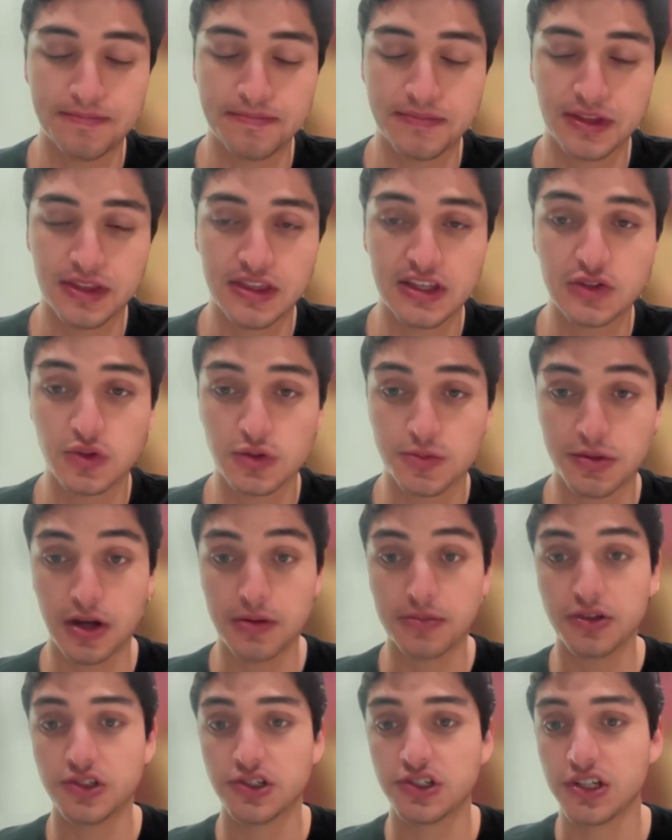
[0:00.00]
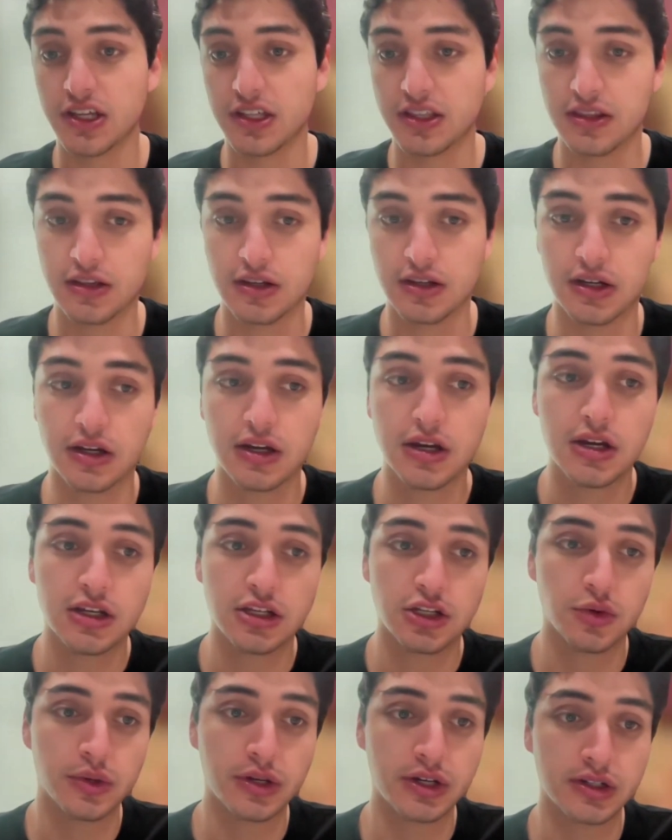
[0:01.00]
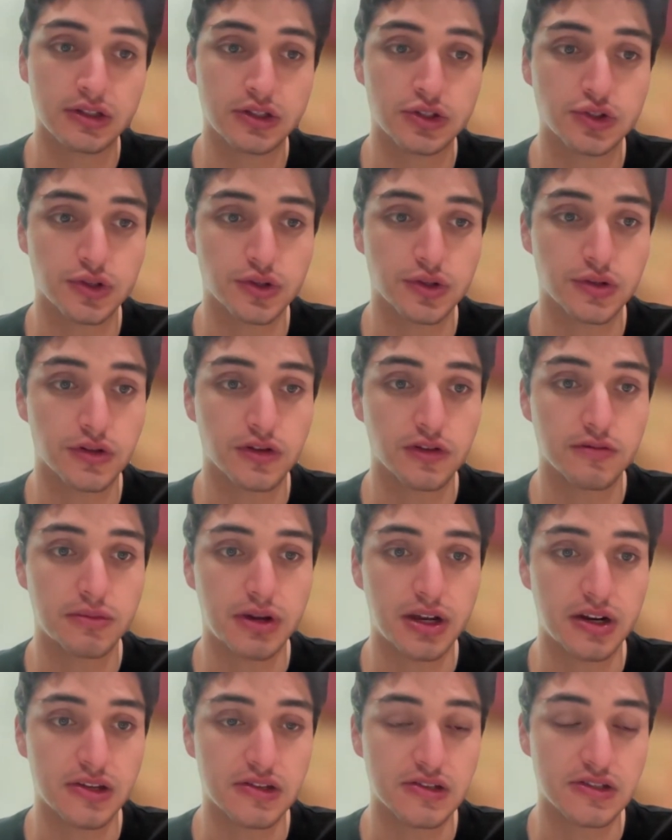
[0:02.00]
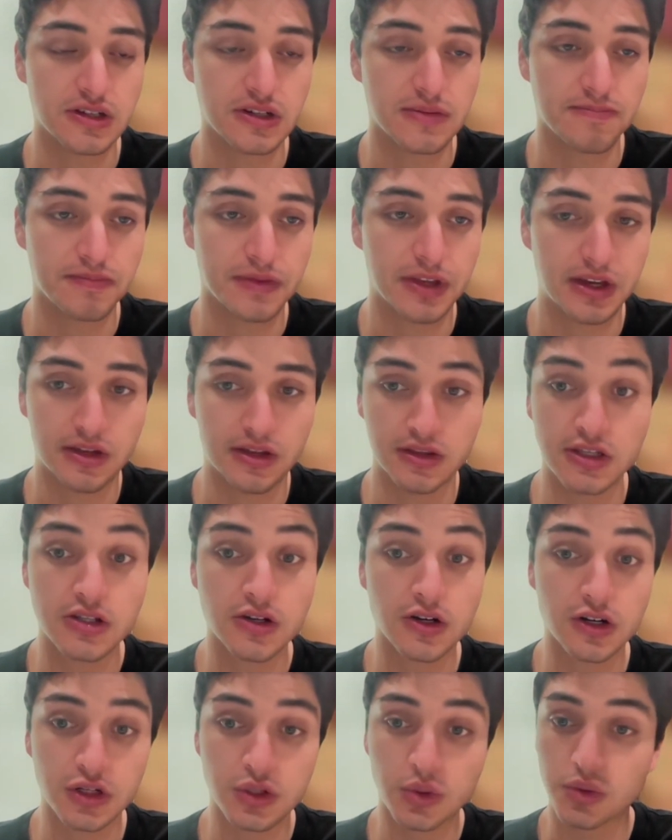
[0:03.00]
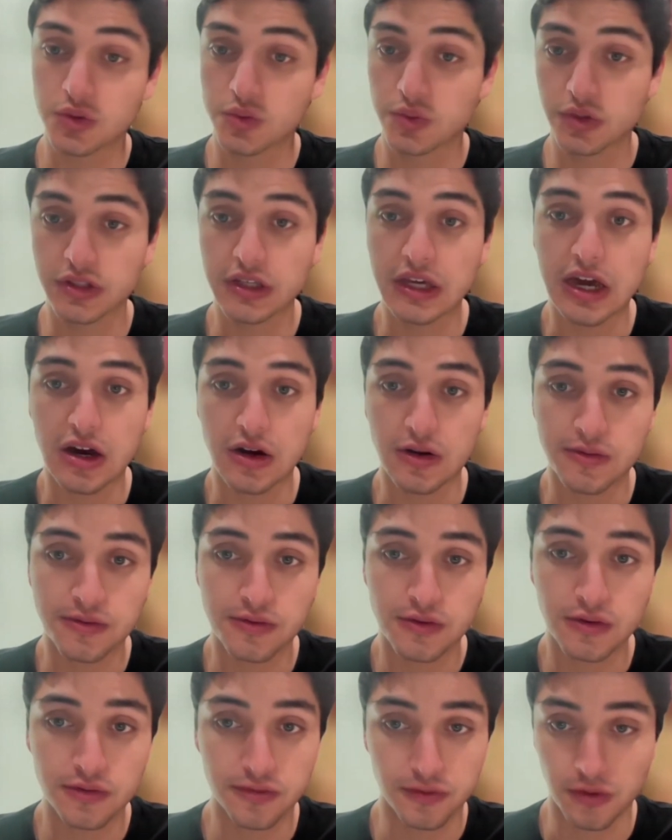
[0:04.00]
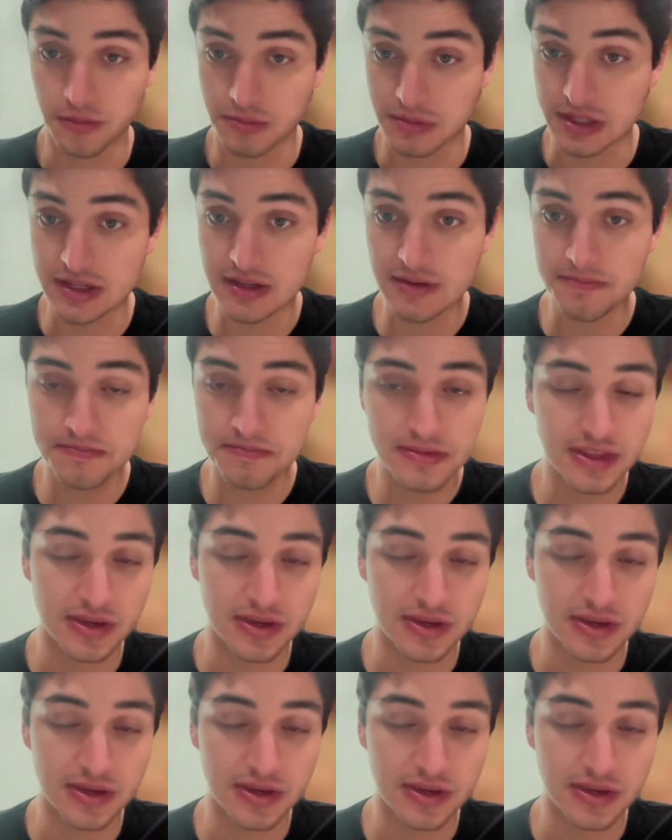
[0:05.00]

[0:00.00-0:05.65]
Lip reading: And this was published in the New England Journal of Medicine. And this article was really helpful for me.